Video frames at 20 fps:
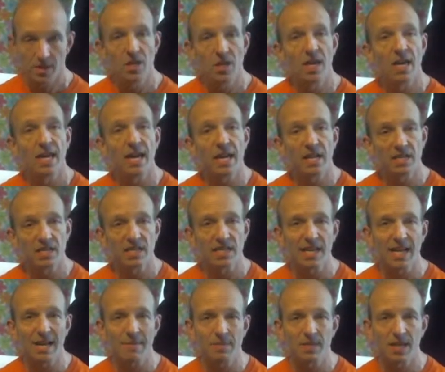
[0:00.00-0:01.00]
you can get a
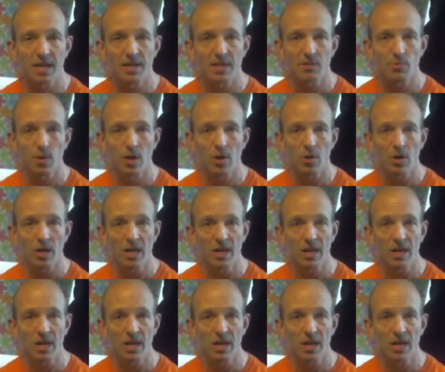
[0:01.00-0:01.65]
slap sound as well.